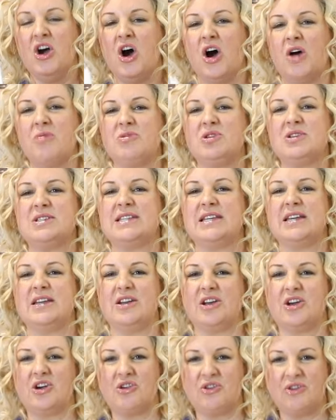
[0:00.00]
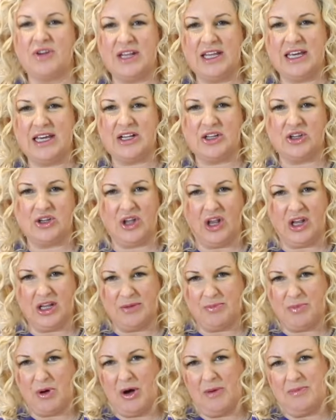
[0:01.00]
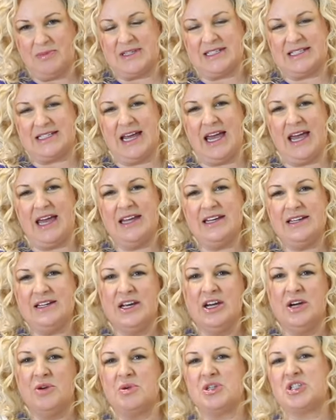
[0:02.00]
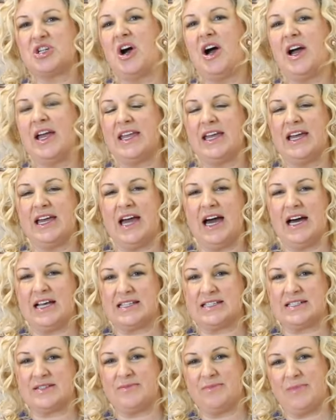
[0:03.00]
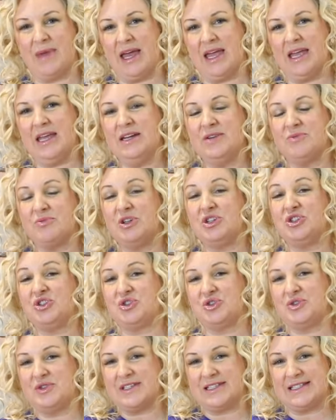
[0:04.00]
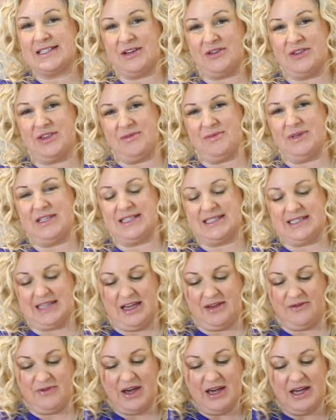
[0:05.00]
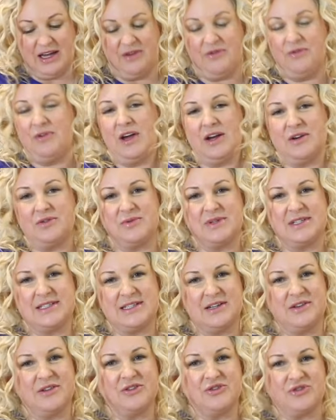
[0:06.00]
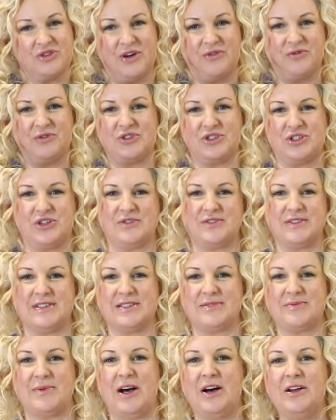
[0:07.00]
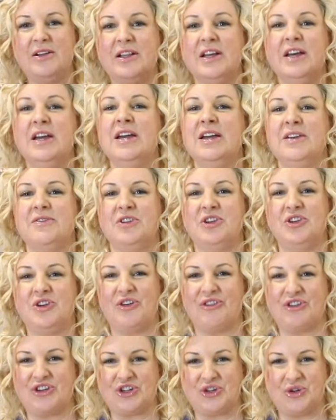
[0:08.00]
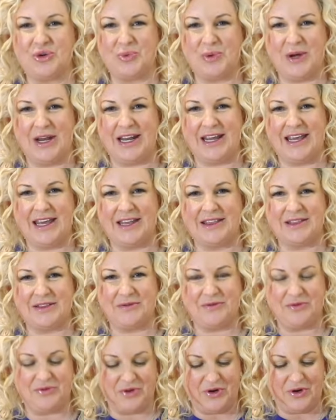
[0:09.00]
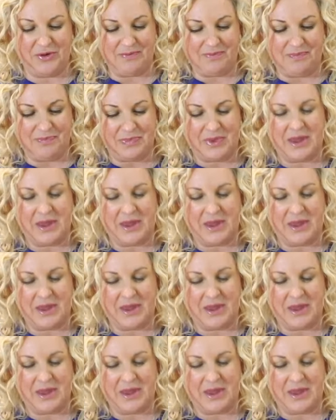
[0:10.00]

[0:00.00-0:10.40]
I'm using an acrylic lollipop stand, which I get custom made. We do sell them at Saver. In fact, we sell the truffle shells as well, if you're not sure where to get them from.